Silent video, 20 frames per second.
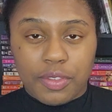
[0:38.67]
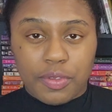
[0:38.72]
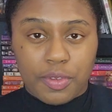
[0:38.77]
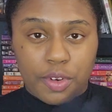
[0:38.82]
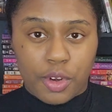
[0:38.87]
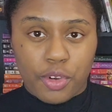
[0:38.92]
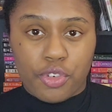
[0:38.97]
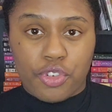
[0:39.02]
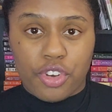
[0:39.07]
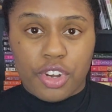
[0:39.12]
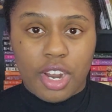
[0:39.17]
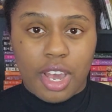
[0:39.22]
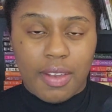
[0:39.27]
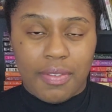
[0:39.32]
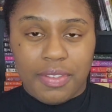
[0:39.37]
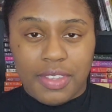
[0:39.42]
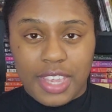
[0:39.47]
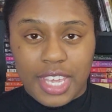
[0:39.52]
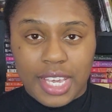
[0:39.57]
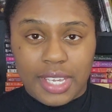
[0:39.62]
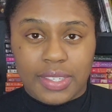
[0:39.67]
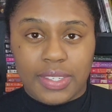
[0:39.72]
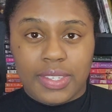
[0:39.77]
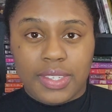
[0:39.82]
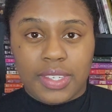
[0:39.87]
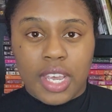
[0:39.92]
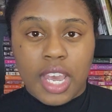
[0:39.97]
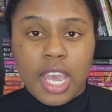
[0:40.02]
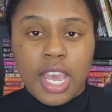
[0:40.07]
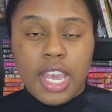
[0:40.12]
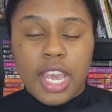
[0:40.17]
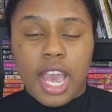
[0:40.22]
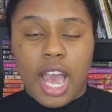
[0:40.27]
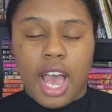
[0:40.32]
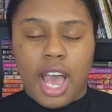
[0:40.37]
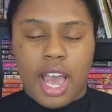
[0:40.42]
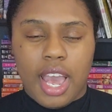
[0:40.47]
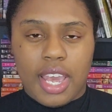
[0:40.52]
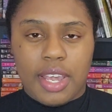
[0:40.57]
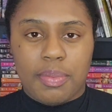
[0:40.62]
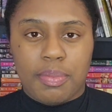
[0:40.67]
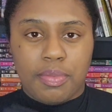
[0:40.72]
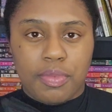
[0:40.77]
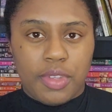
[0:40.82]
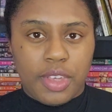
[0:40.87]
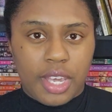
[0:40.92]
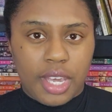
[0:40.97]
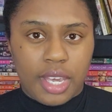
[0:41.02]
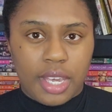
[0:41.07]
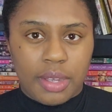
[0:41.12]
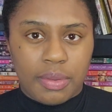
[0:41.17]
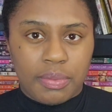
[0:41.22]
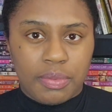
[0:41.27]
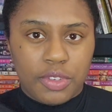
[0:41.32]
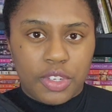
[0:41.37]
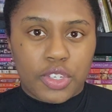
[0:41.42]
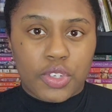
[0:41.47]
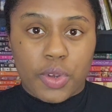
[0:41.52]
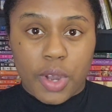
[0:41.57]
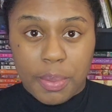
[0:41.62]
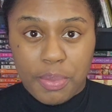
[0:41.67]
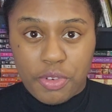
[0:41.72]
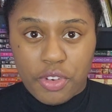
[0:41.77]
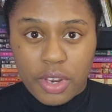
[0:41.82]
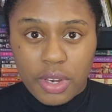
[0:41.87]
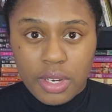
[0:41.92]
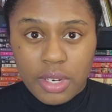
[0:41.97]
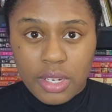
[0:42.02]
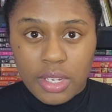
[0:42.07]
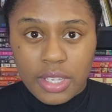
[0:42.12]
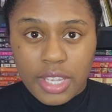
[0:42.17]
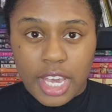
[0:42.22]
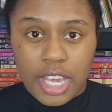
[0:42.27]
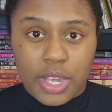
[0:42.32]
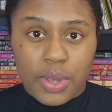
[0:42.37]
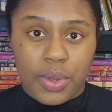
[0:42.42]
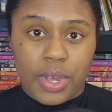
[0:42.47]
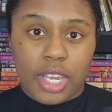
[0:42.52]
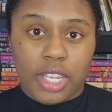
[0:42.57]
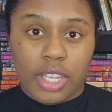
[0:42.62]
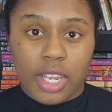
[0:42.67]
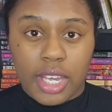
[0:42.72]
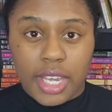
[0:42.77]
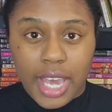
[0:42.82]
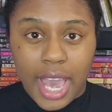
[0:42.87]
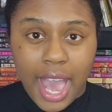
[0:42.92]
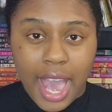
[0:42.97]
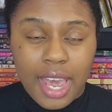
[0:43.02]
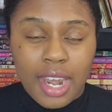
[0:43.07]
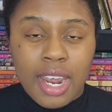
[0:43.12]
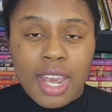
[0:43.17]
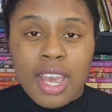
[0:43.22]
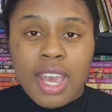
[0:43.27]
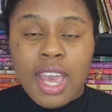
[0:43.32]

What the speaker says: version of this in the description that you can look at.